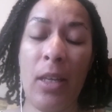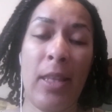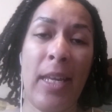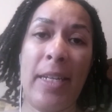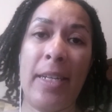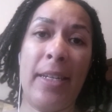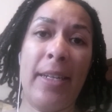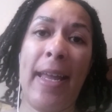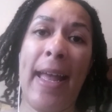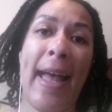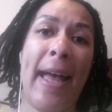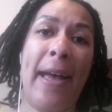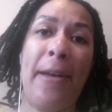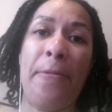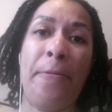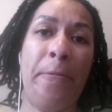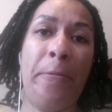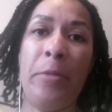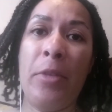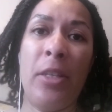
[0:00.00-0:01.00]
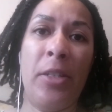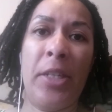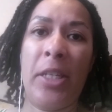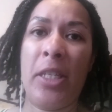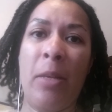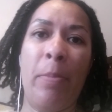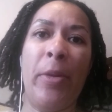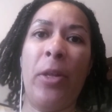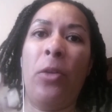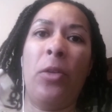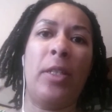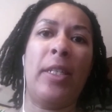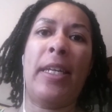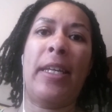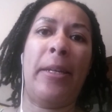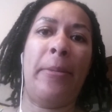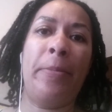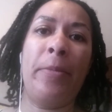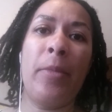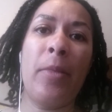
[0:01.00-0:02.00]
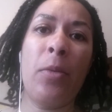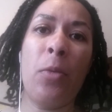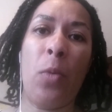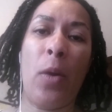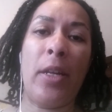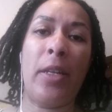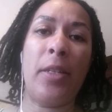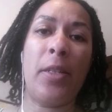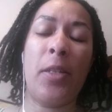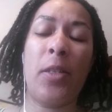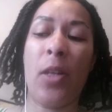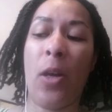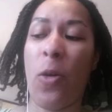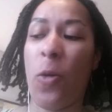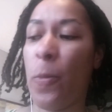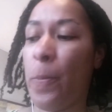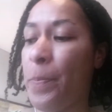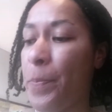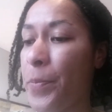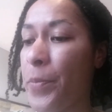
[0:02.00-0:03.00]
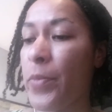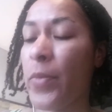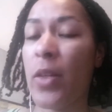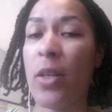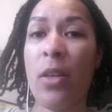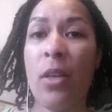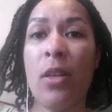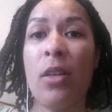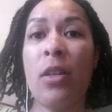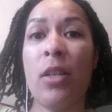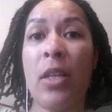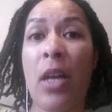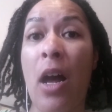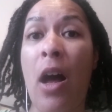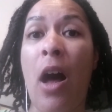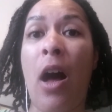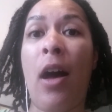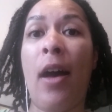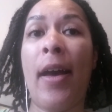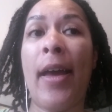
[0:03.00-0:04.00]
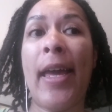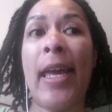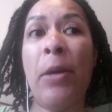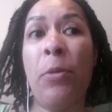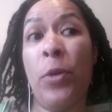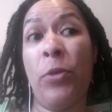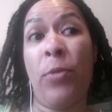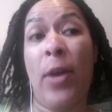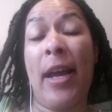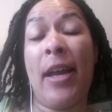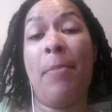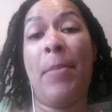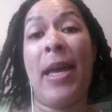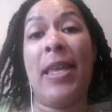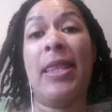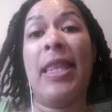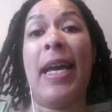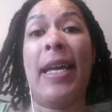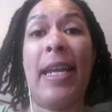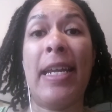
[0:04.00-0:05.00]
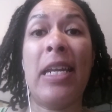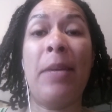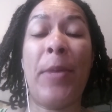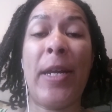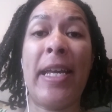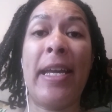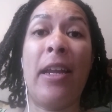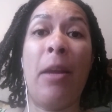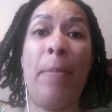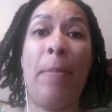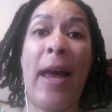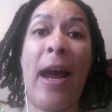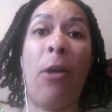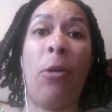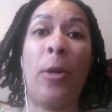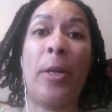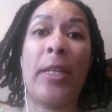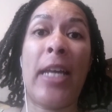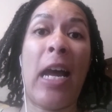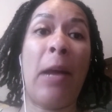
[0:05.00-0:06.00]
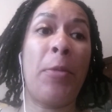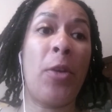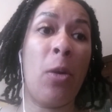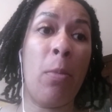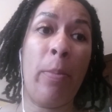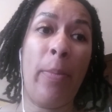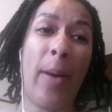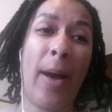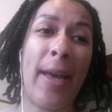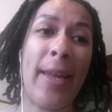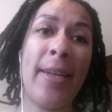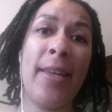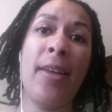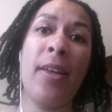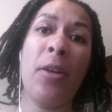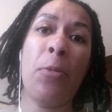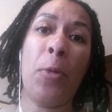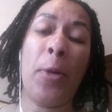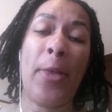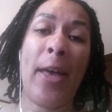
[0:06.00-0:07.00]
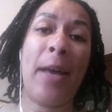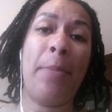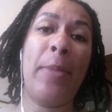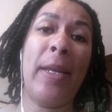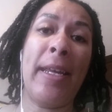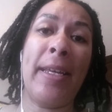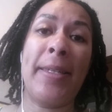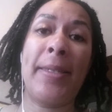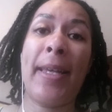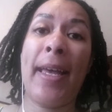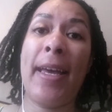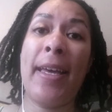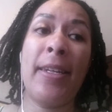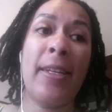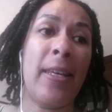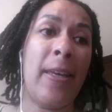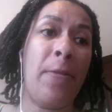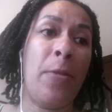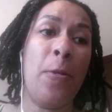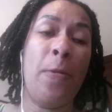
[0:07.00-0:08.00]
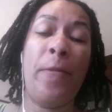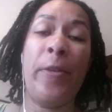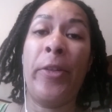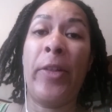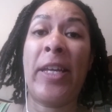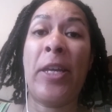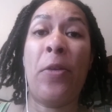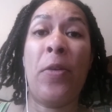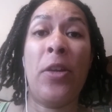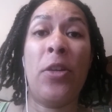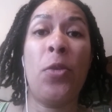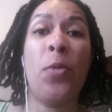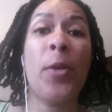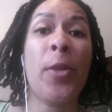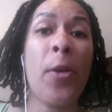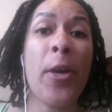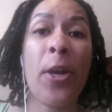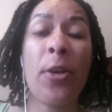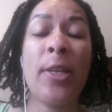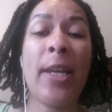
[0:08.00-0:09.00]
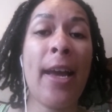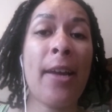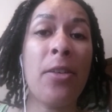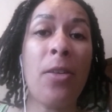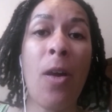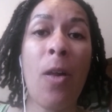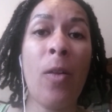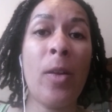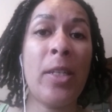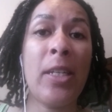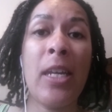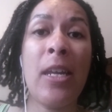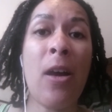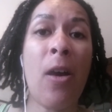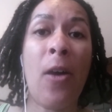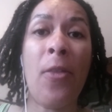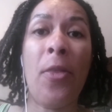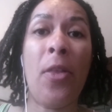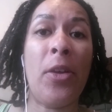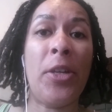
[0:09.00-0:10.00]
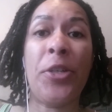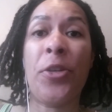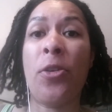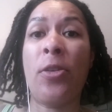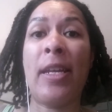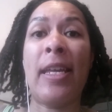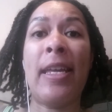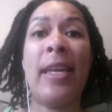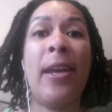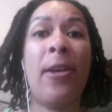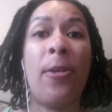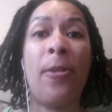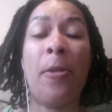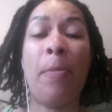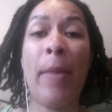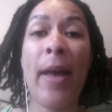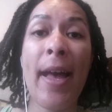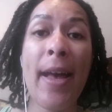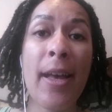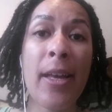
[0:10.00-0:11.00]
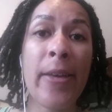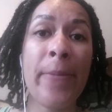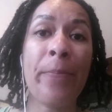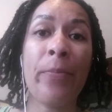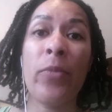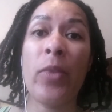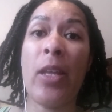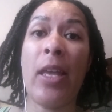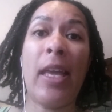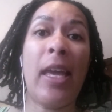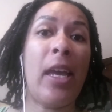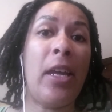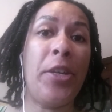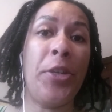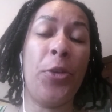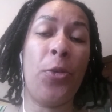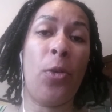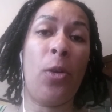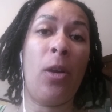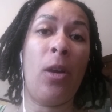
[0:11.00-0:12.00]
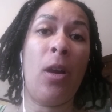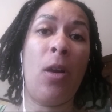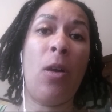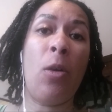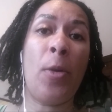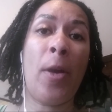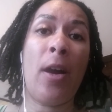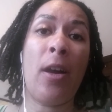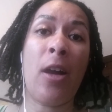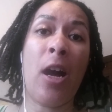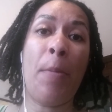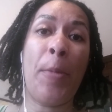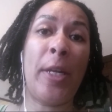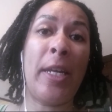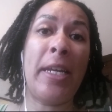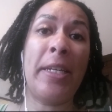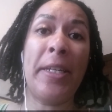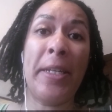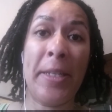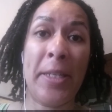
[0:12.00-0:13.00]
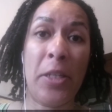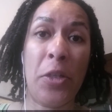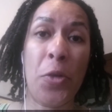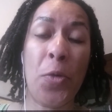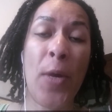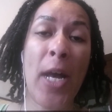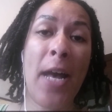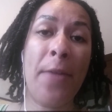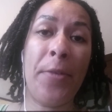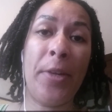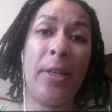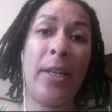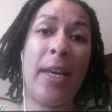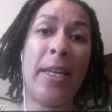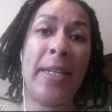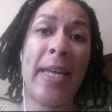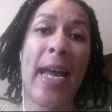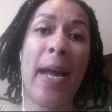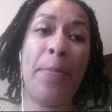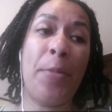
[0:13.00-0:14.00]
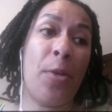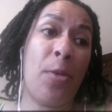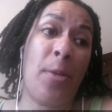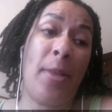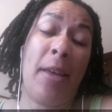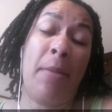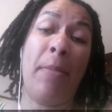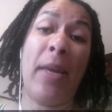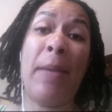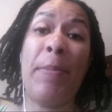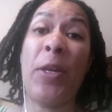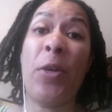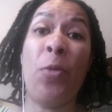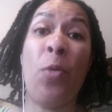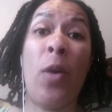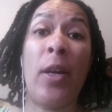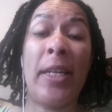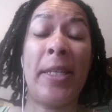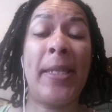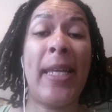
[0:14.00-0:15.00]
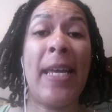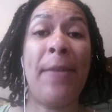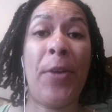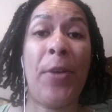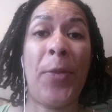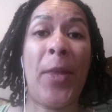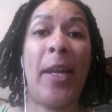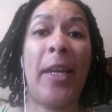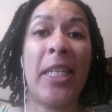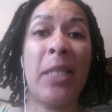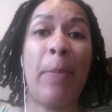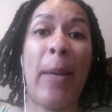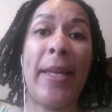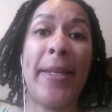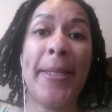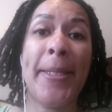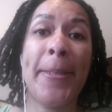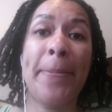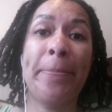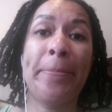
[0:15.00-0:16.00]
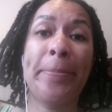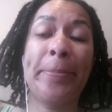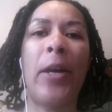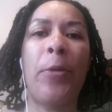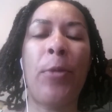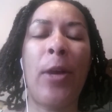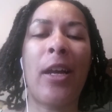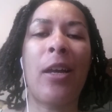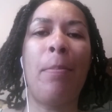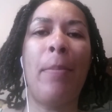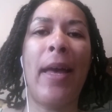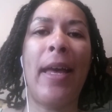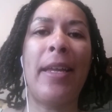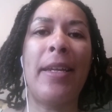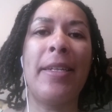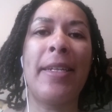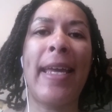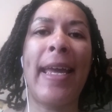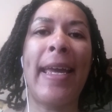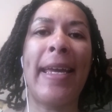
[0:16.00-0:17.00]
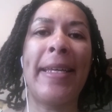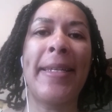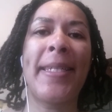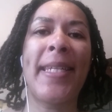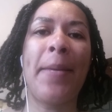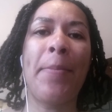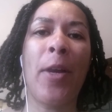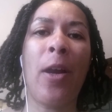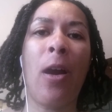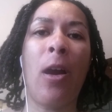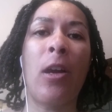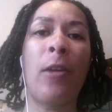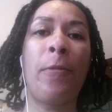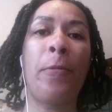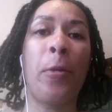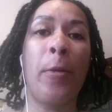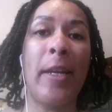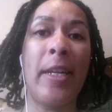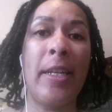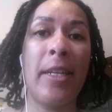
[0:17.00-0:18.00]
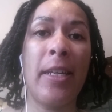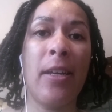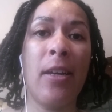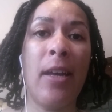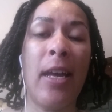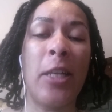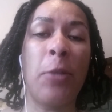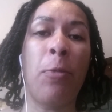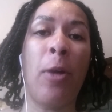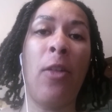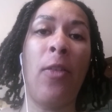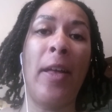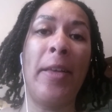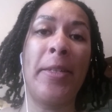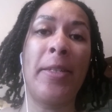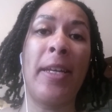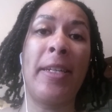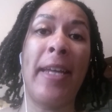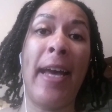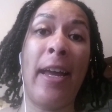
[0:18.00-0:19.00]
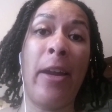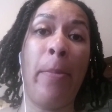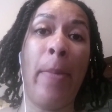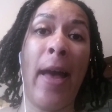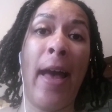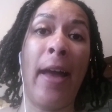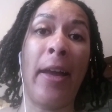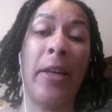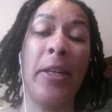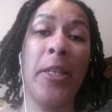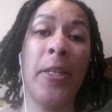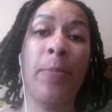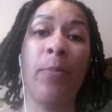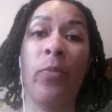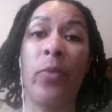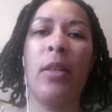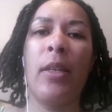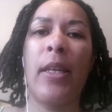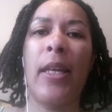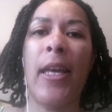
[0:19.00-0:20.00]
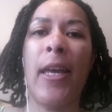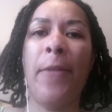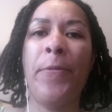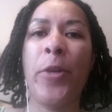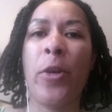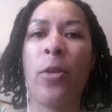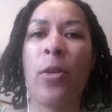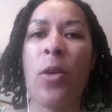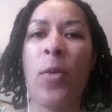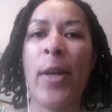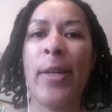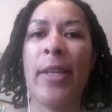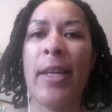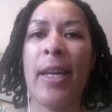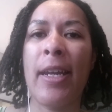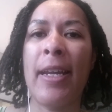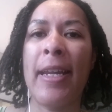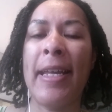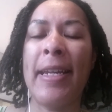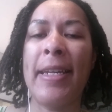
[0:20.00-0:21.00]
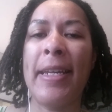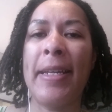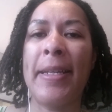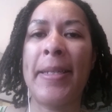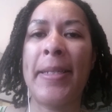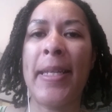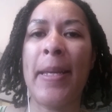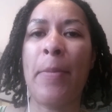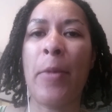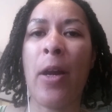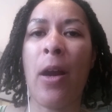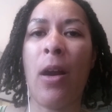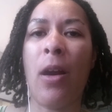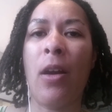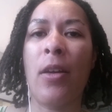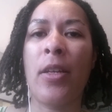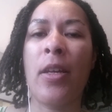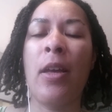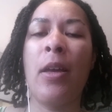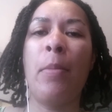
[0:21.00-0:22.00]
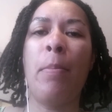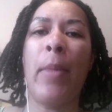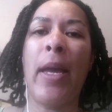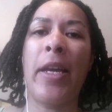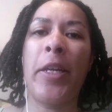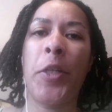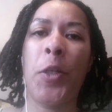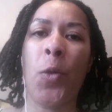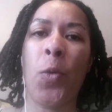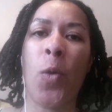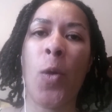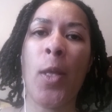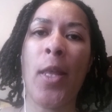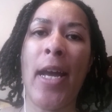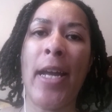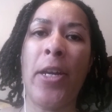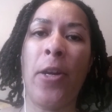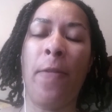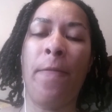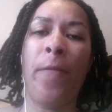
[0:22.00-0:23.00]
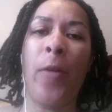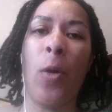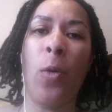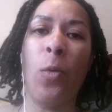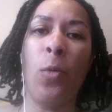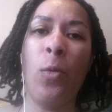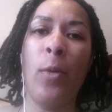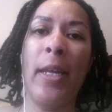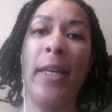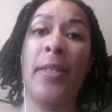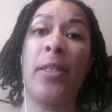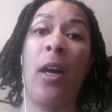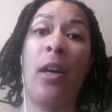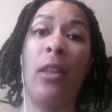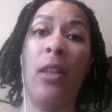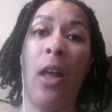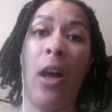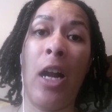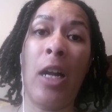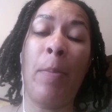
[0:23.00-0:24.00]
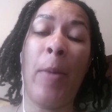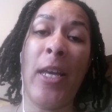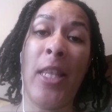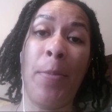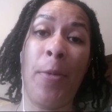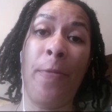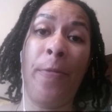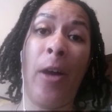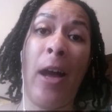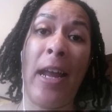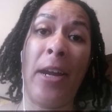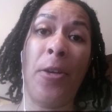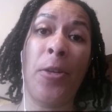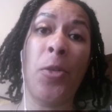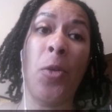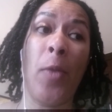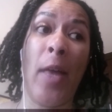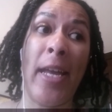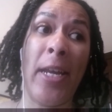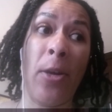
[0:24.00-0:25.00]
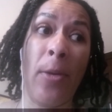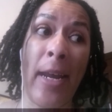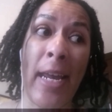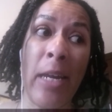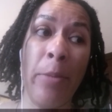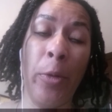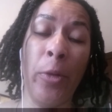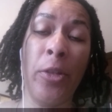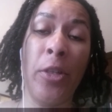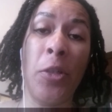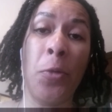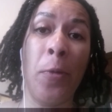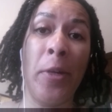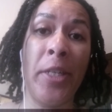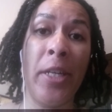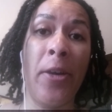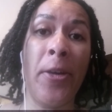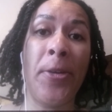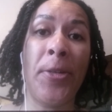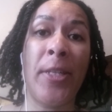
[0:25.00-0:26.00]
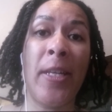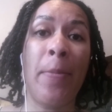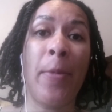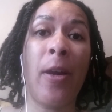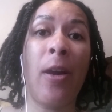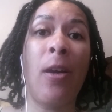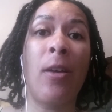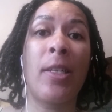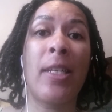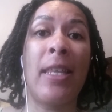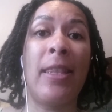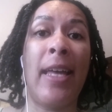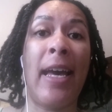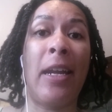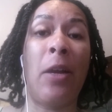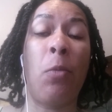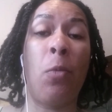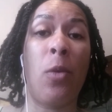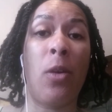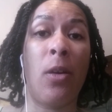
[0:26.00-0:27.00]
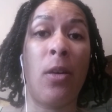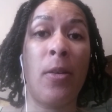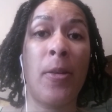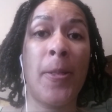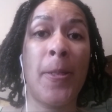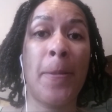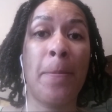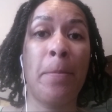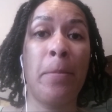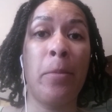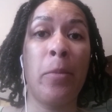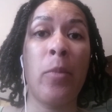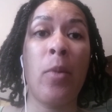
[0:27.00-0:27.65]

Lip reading: They didn't have the built-in ones, so I would recommend that anybody get a power adapter. But with that being said, if you feel like you can do without your technology on the journey here or back, and your accommodations do have an adapter, then maybe you want to save on that expense. I recommend a SIM card for India as well as a data package. If you're going to get an Indian SIM card, make sure that your phone is unlocked by the provider so that you're able to switch out your SIM cards and that it works.